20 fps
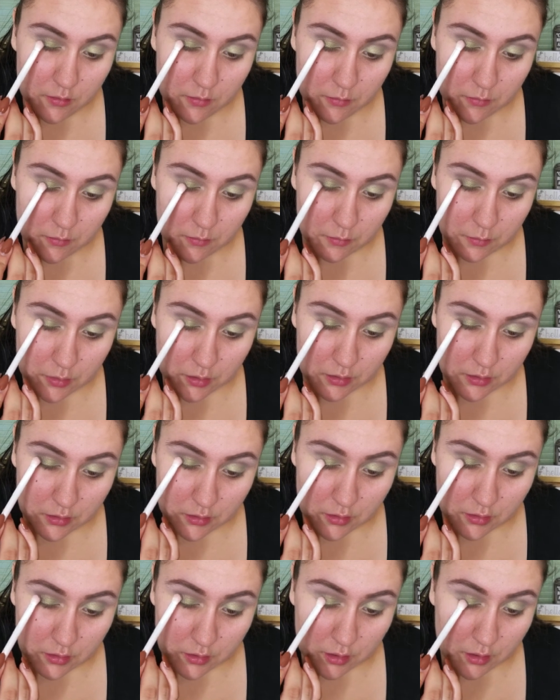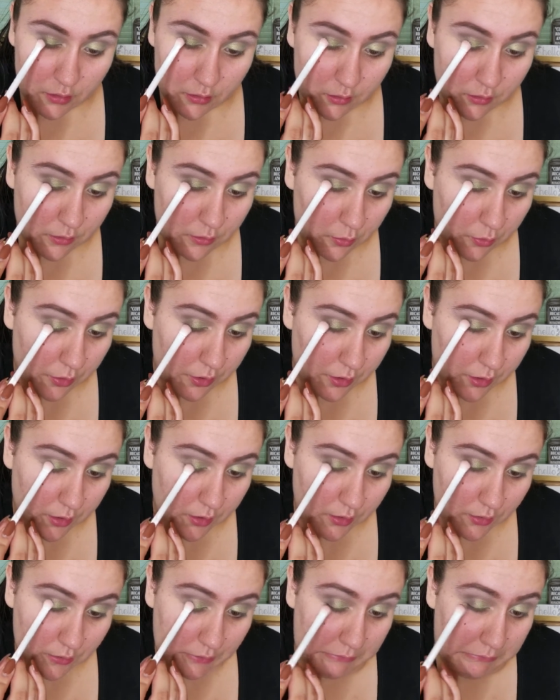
I'm gonna put this on the outer corner.